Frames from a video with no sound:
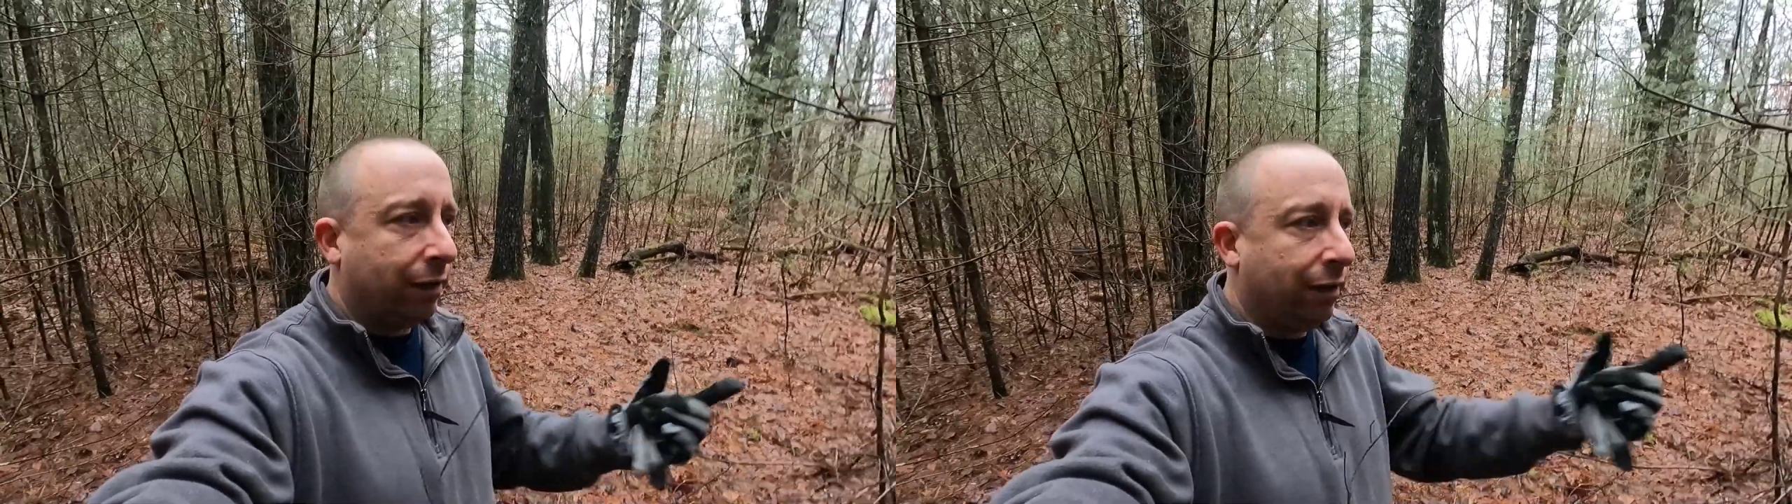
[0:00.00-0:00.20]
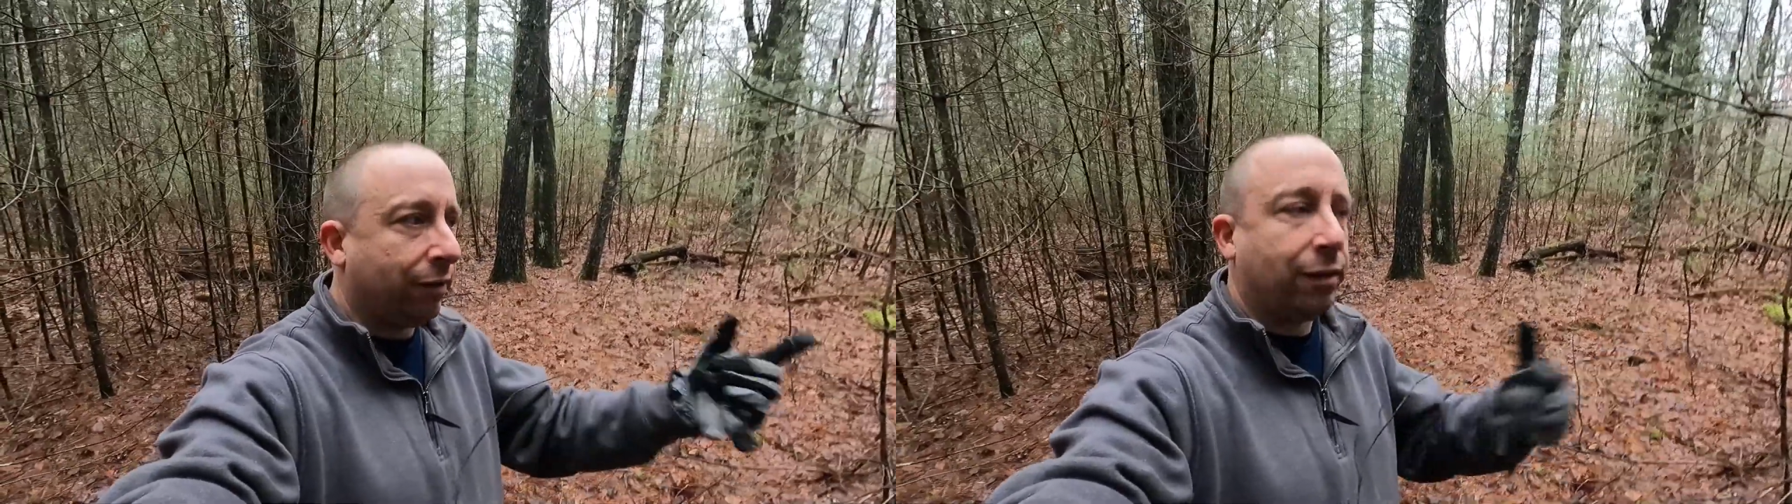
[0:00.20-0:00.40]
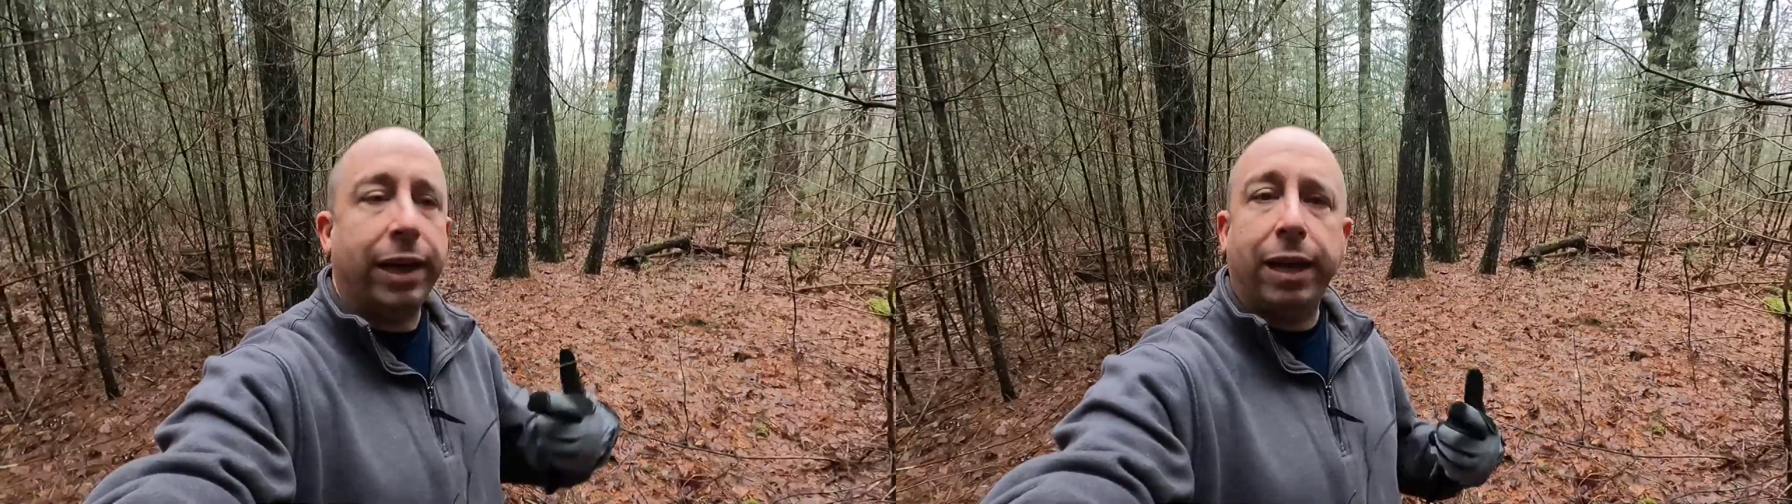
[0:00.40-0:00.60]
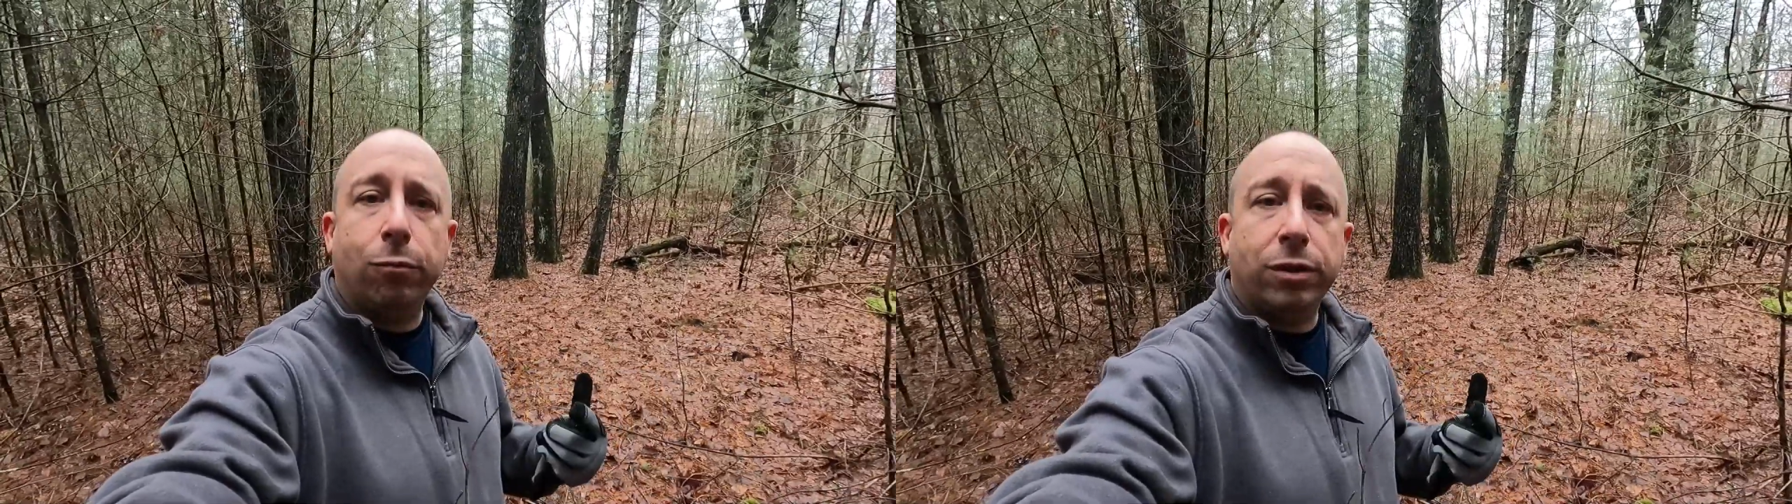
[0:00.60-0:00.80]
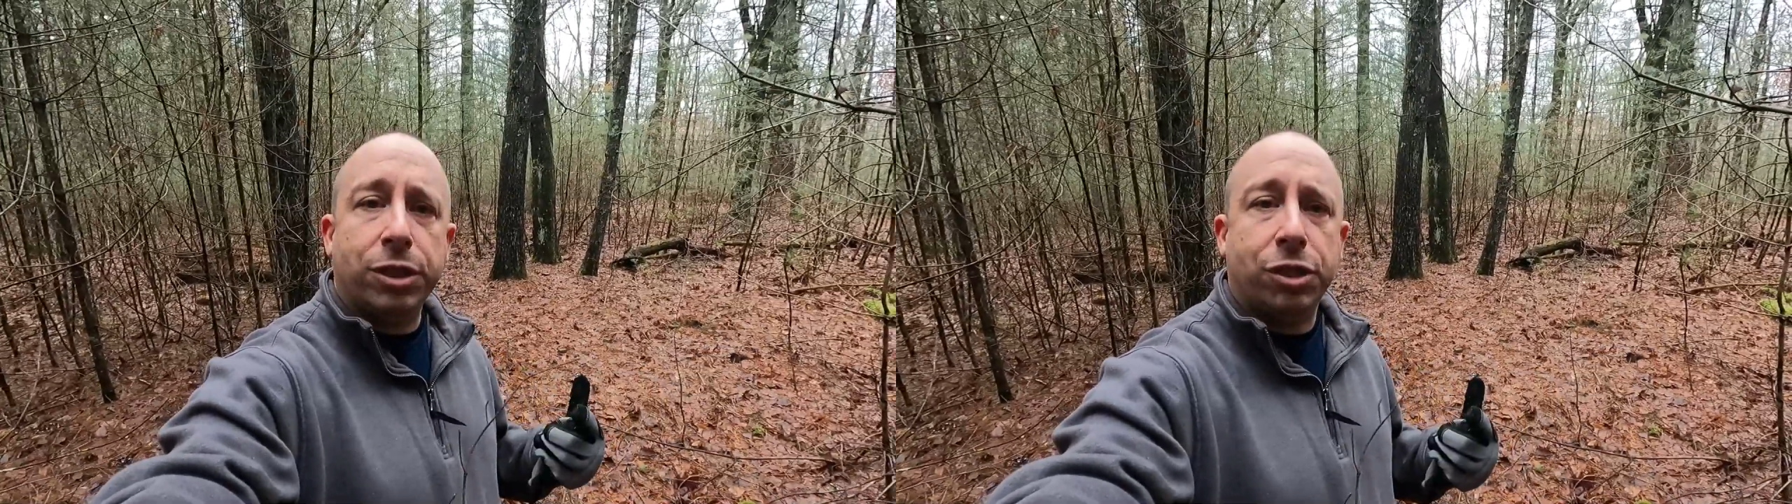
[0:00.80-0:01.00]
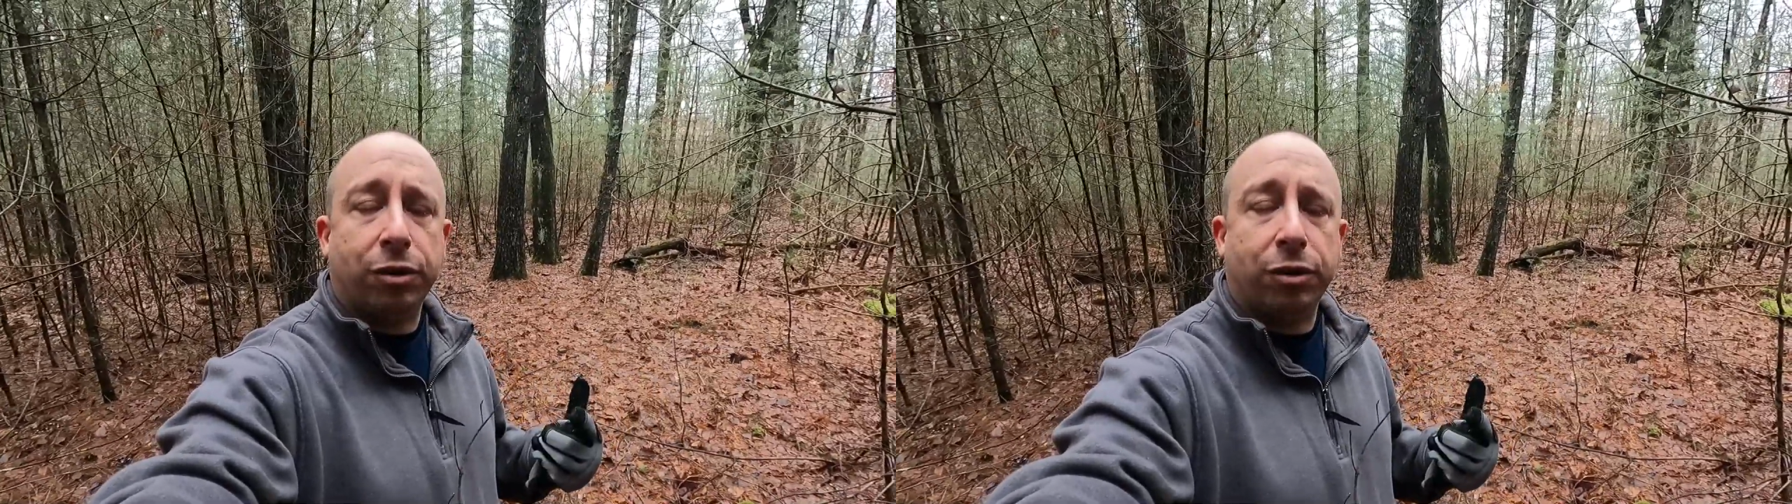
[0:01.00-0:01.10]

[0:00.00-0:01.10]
this land was